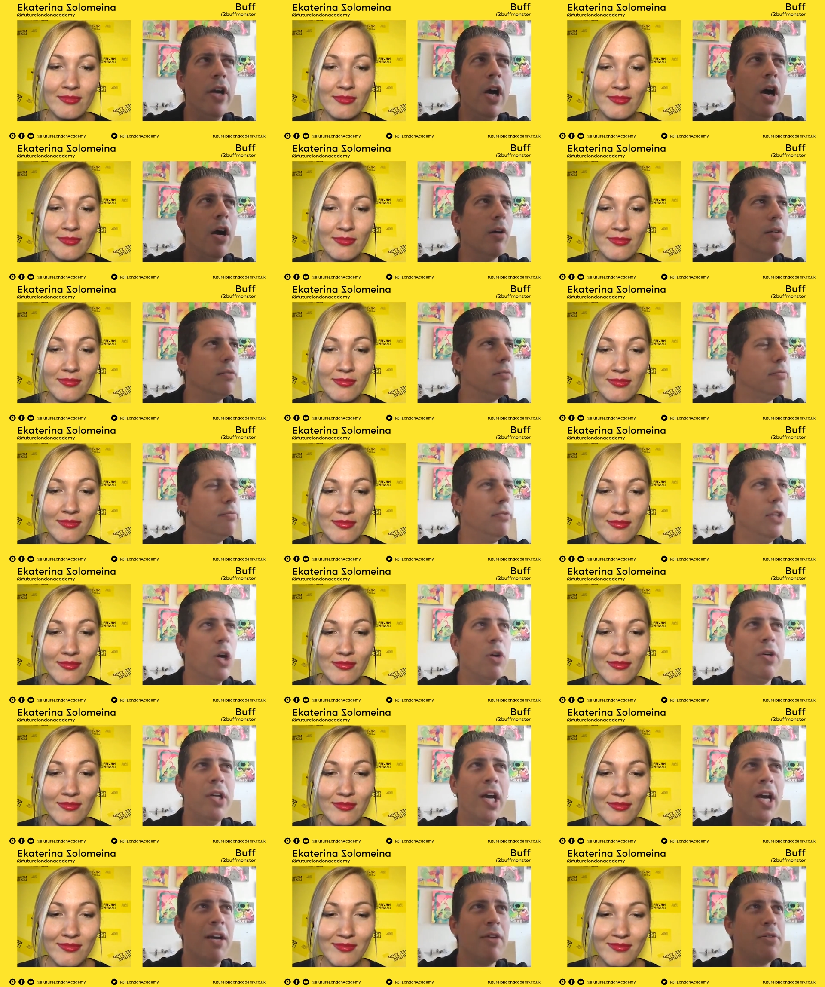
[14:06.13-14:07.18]
Speaker 1: Uh, no,
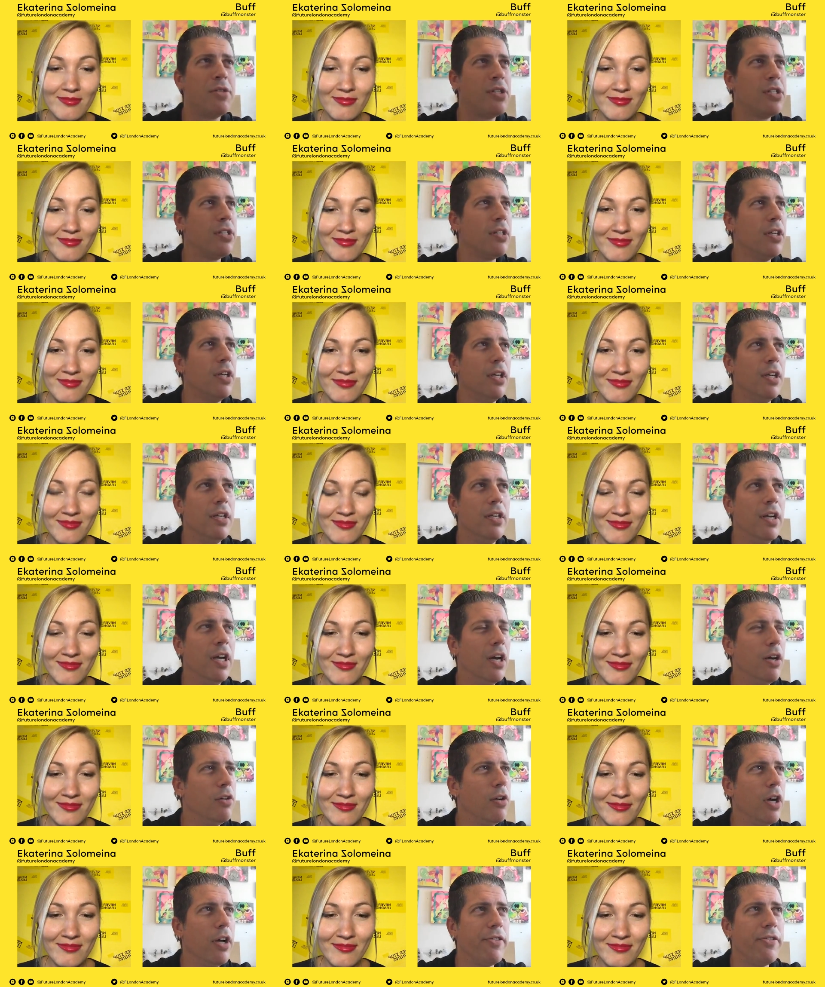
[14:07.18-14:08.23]
no doubts,
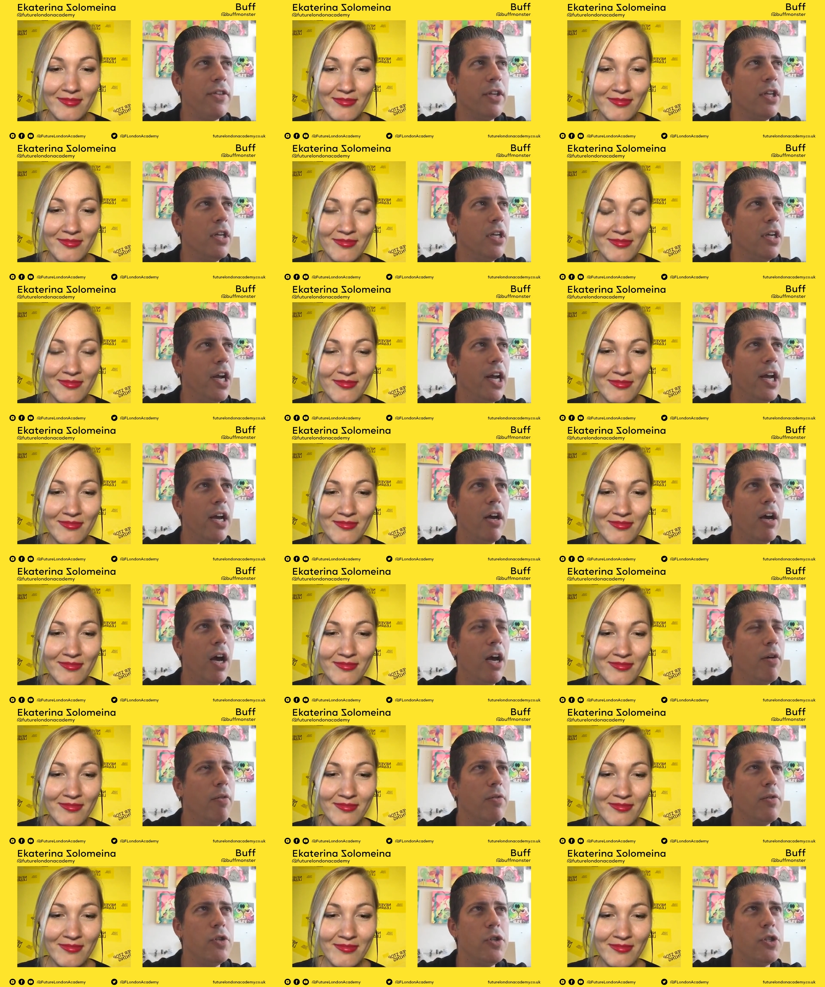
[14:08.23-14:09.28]
no nothing.
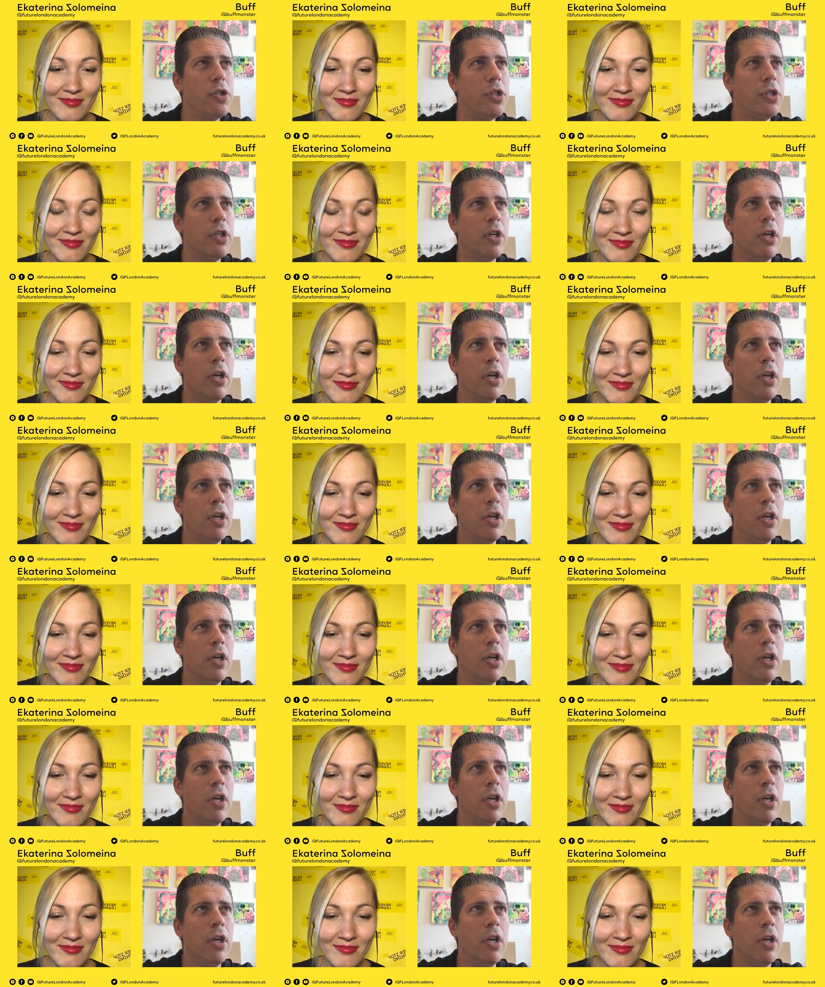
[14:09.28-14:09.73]
Uh, I was